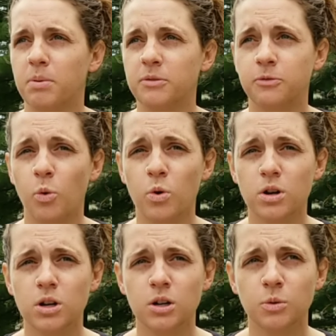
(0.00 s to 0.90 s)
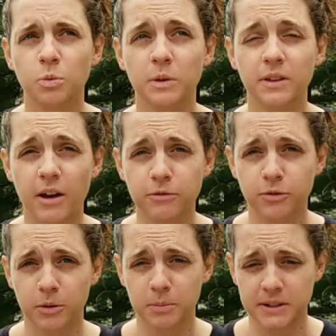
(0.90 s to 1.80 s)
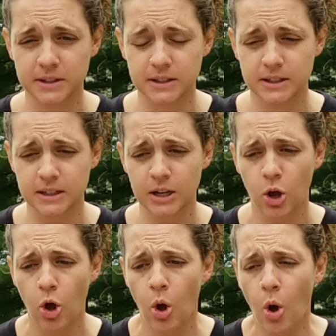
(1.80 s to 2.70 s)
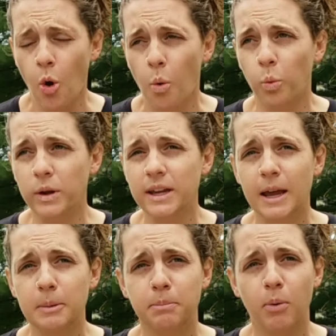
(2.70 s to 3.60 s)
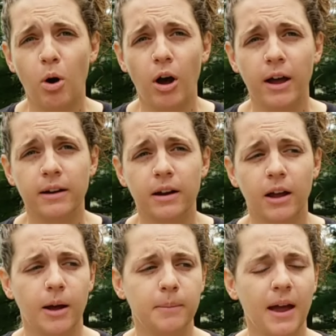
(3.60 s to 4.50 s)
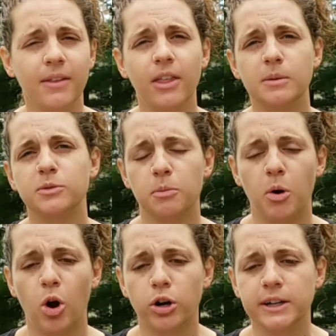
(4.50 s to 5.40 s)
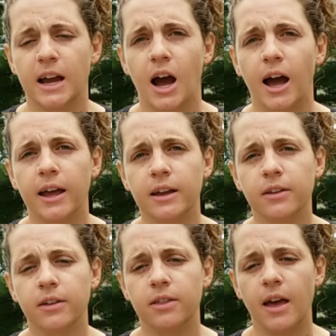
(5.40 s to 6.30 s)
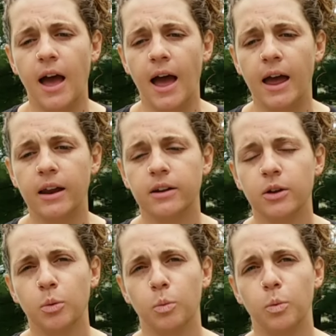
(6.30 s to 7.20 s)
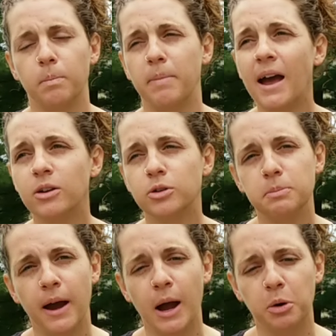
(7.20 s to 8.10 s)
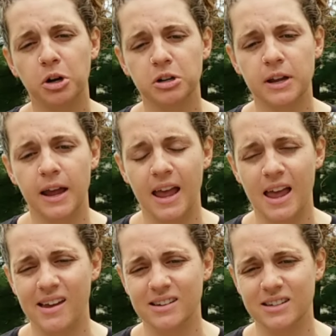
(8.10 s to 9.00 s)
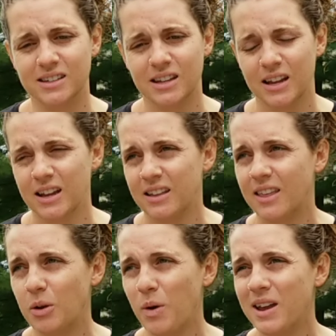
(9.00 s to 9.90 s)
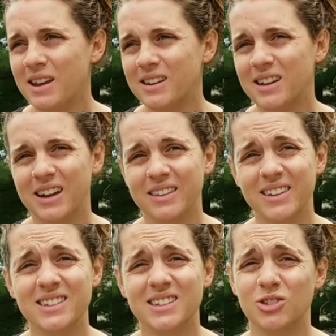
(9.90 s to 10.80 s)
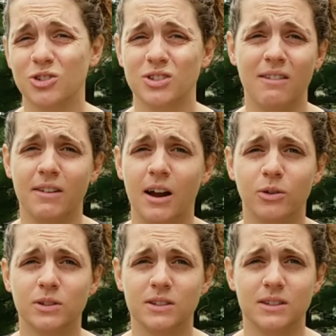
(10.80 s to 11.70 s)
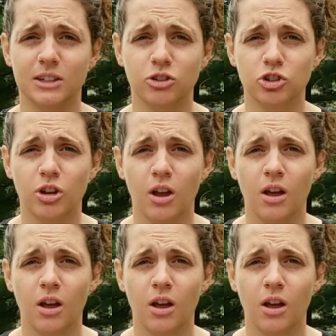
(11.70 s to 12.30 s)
Before we left for the PCT, we had bought headlamps from REI that were battery powered, and they weighed, I think, 6 or 7 ounces each.